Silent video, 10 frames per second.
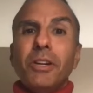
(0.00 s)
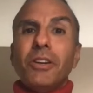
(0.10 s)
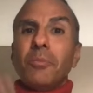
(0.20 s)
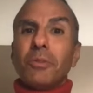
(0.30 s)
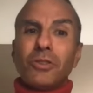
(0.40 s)

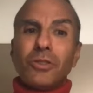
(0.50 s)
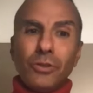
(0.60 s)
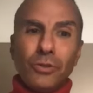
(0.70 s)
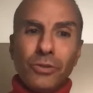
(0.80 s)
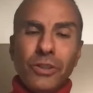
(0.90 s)
But number
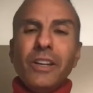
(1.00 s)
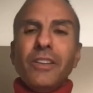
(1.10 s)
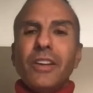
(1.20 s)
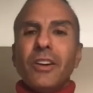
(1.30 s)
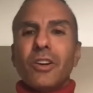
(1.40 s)
two,
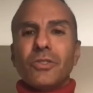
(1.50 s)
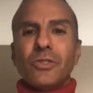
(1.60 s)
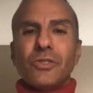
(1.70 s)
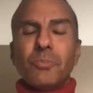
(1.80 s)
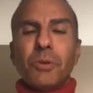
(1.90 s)
they are
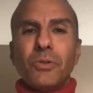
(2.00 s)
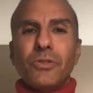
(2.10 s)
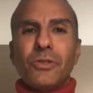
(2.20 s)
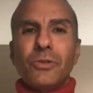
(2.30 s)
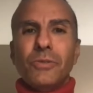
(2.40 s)
also
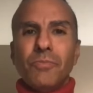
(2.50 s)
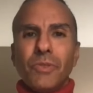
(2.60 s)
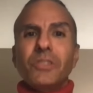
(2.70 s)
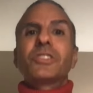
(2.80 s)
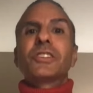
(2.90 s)
supposed to
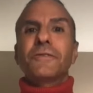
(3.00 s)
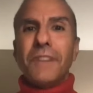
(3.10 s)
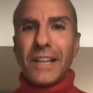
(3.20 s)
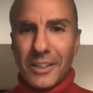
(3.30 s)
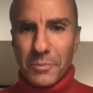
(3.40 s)

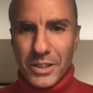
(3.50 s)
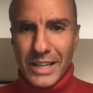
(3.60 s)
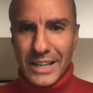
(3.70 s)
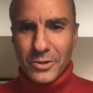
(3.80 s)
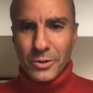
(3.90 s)
develop the
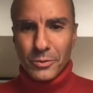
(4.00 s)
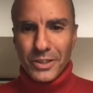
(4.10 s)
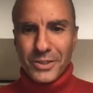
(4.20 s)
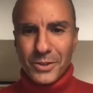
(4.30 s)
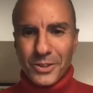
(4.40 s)
natural
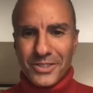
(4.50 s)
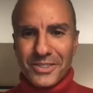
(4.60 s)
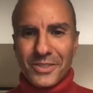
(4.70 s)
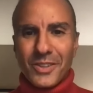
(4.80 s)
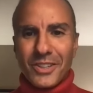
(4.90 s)

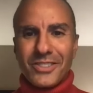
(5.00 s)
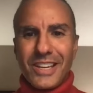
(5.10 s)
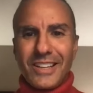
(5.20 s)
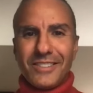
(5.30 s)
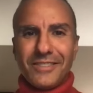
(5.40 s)
resources of our
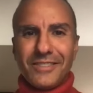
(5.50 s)
state.